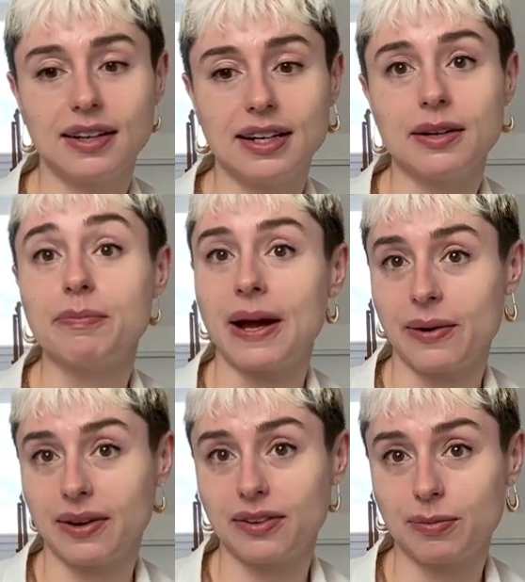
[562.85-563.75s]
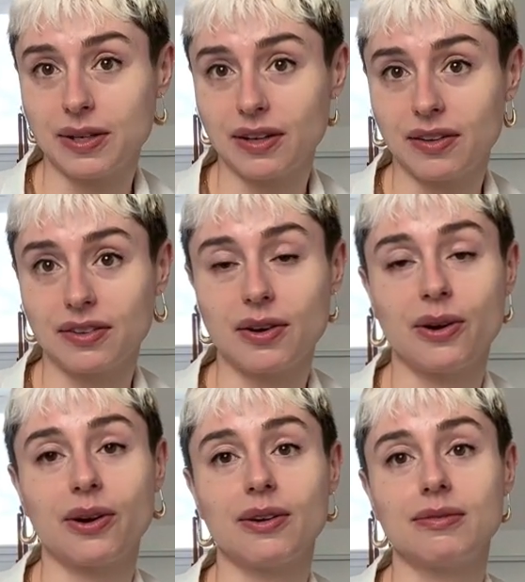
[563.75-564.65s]
in Paris, because
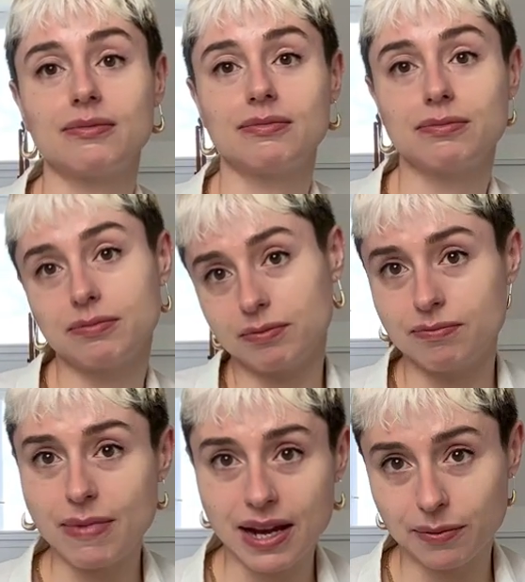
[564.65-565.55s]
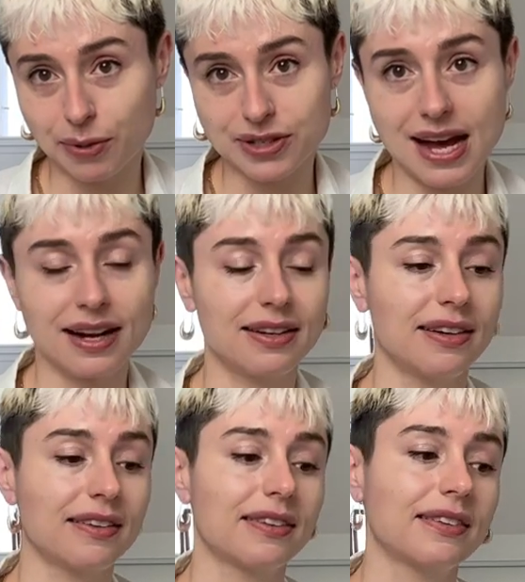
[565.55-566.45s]
our main
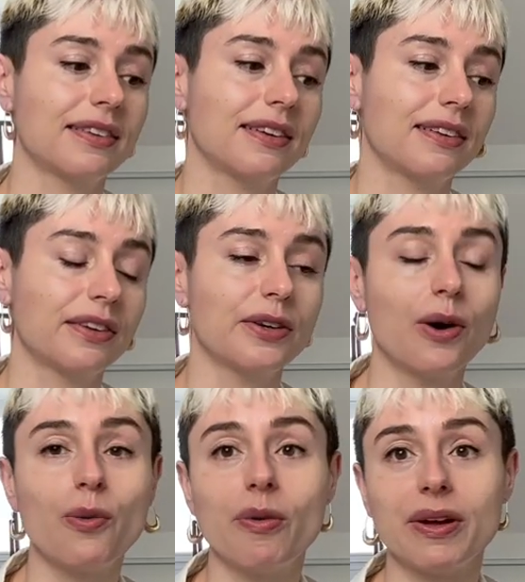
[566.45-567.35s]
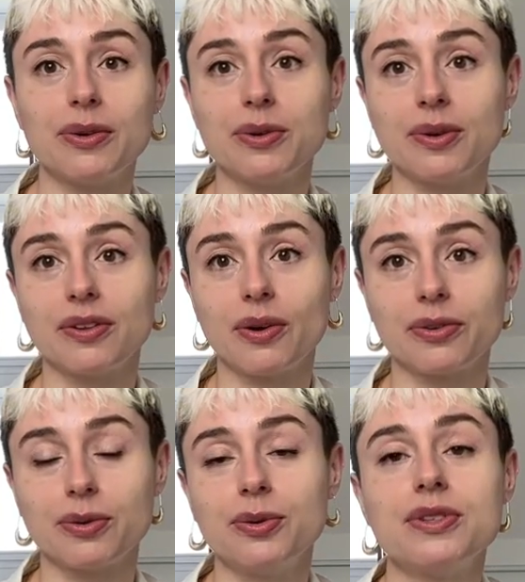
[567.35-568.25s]
protagonist is a young woman who is
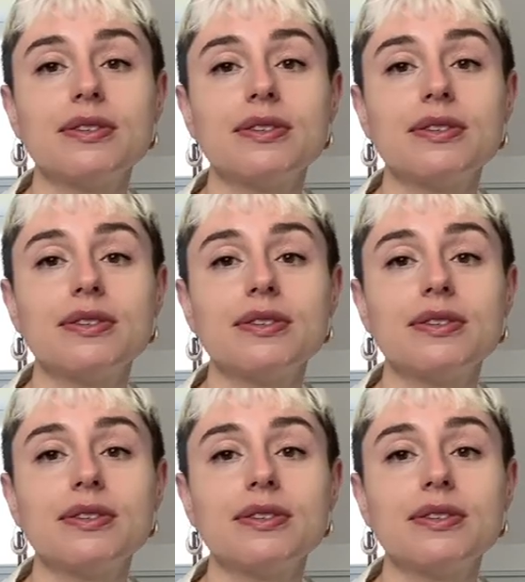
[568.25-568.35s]
also who